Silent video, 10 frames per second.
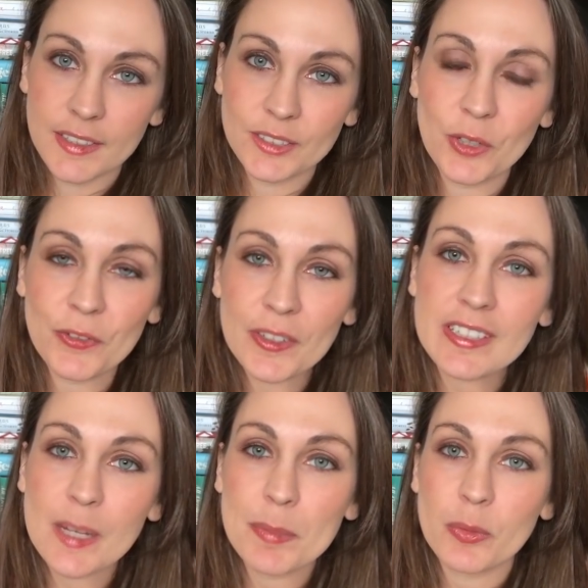So
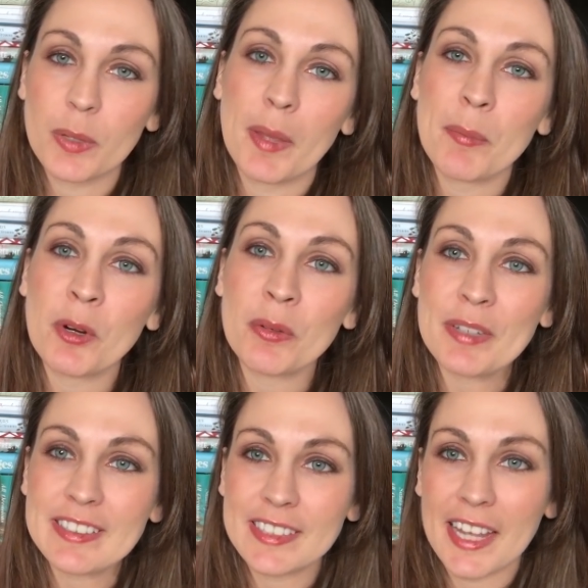first up is one of my more
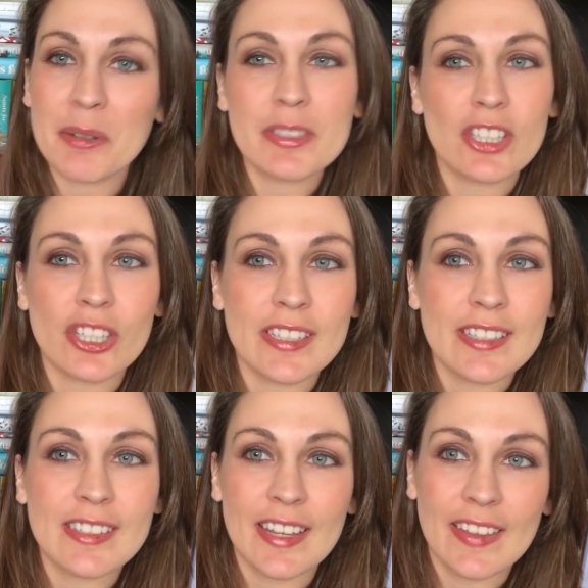recent
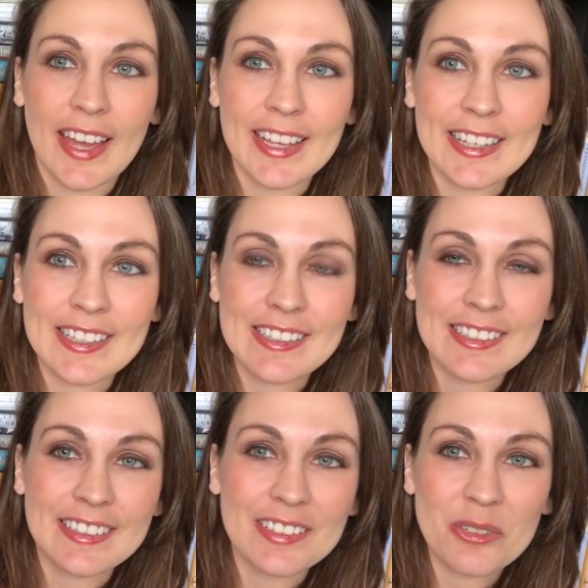acquisitions, and that is,
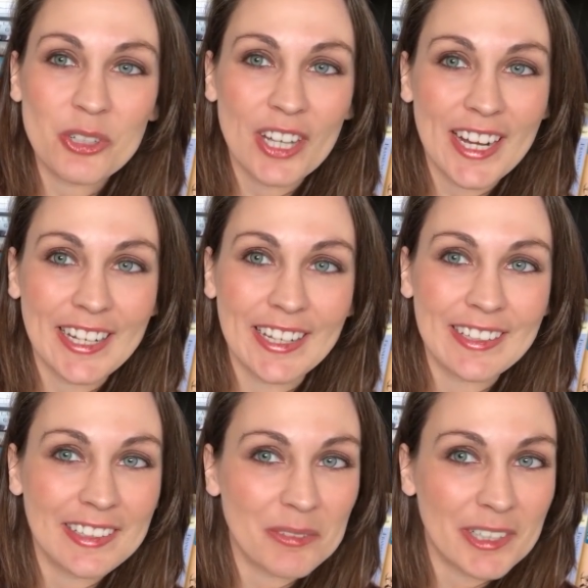it's a little shiny,
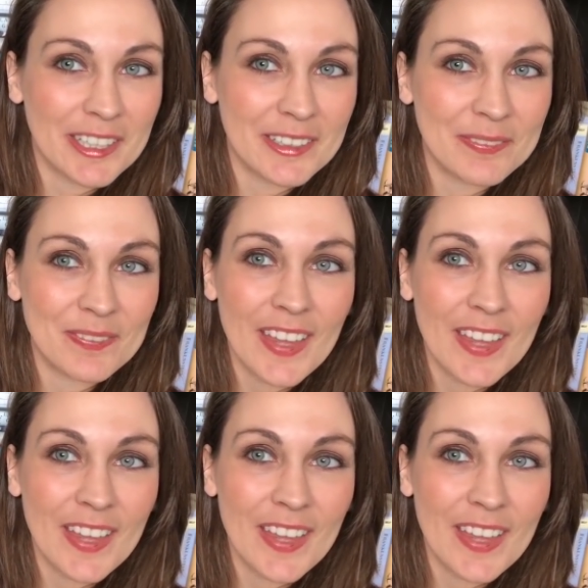here we go,